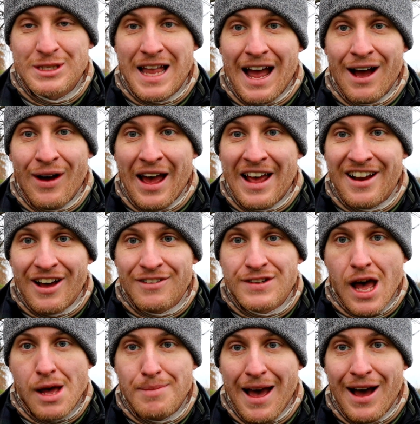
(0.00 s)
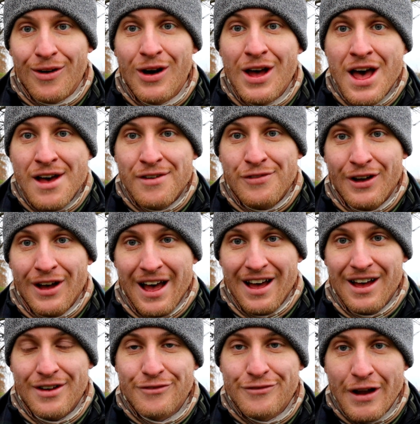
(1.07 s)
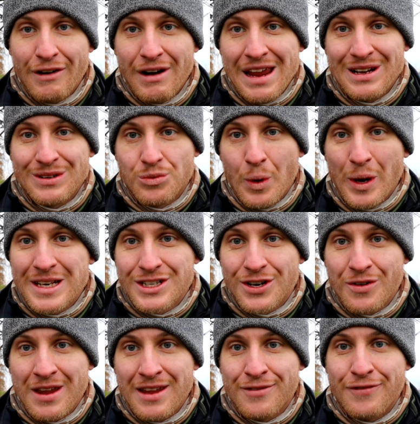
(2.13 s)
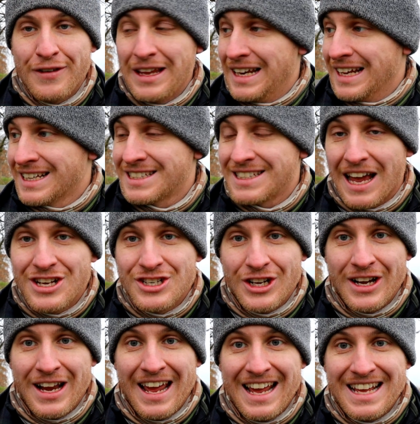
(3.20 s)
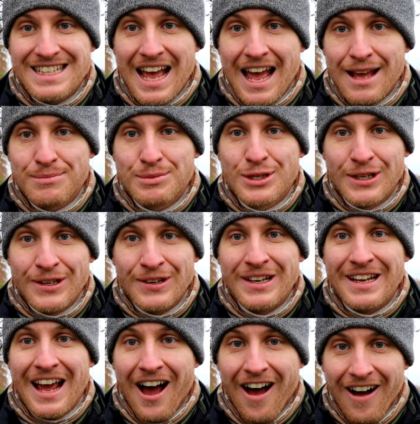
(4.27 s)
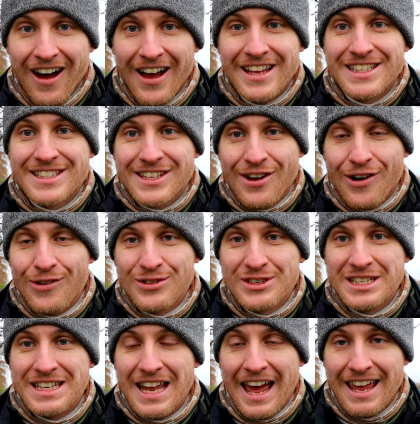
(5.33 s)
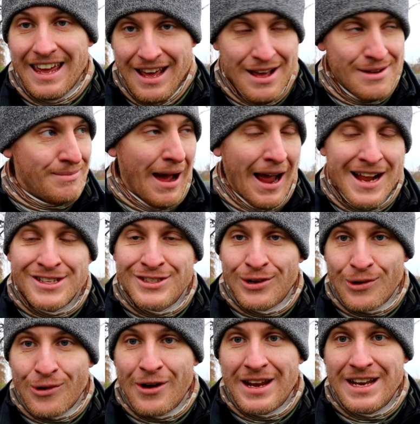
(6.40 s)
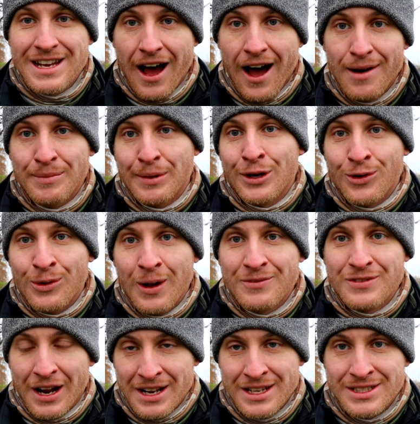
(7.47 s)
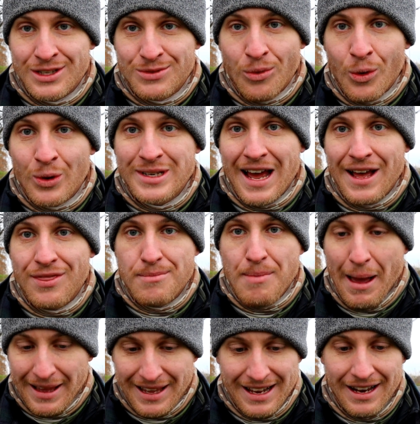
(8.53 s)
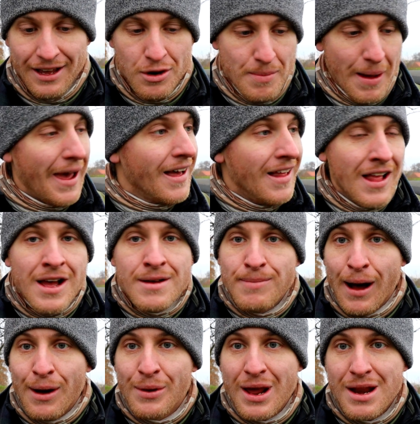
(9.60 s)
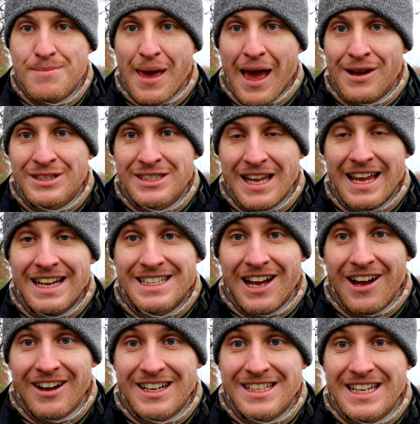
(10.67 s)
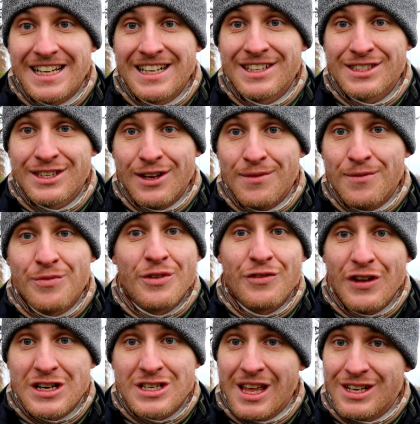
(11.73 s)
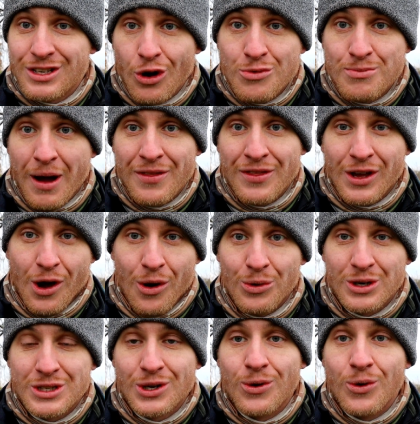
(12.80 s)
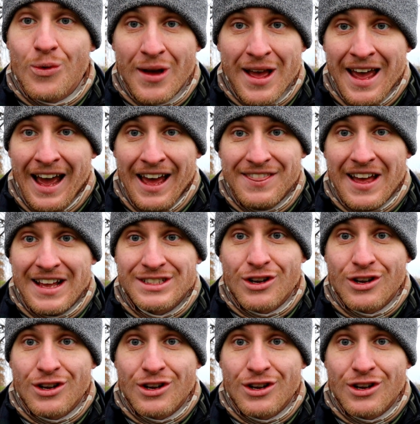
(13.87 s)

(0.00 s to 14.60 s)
now, and I've come out for a very wintry feeling session. It is absolutely ice cold today. My hands are already numb and all I've done is just walk down the bank a little bit. But we're going to be out today targeting some fish that don't mind the cold at all, and that's